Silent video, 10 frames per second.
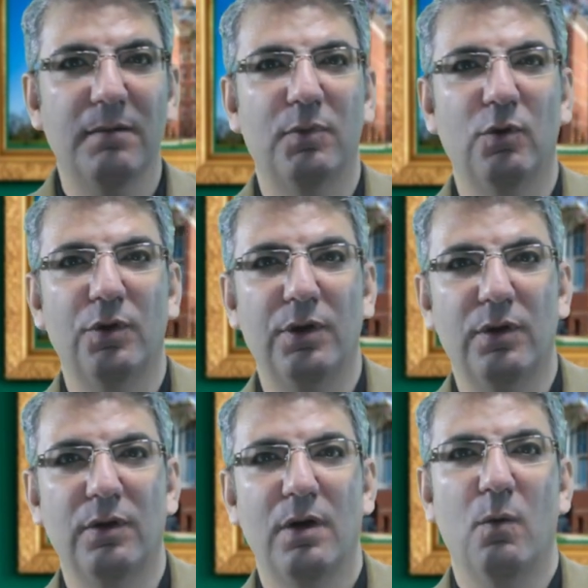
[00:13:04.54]

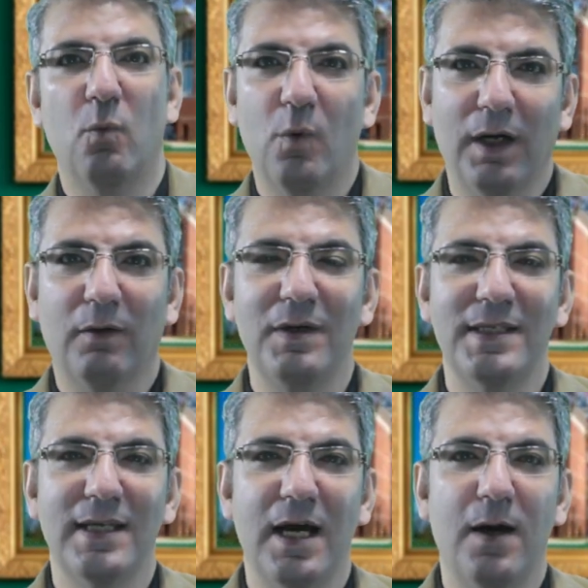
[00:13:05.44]
employer work
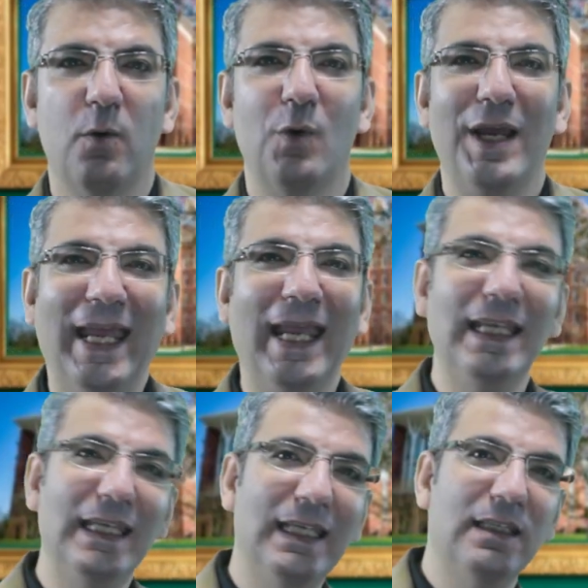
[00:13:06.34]
visa or
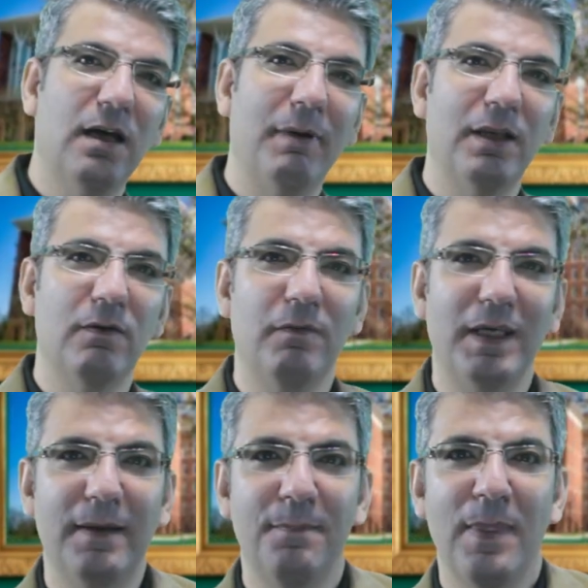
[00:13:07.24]

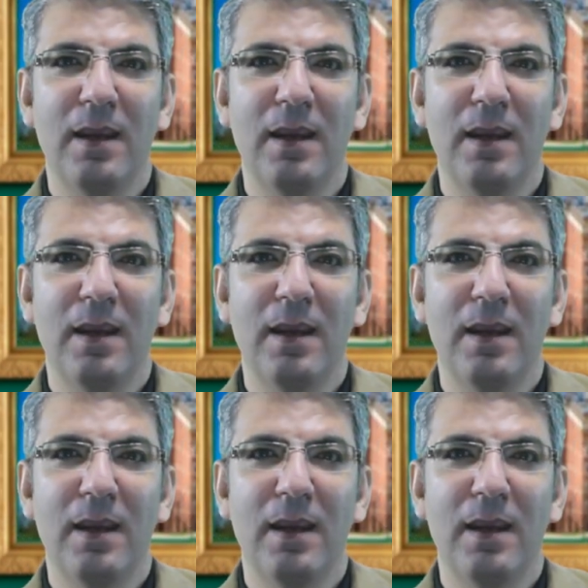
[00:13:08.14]
AEWV,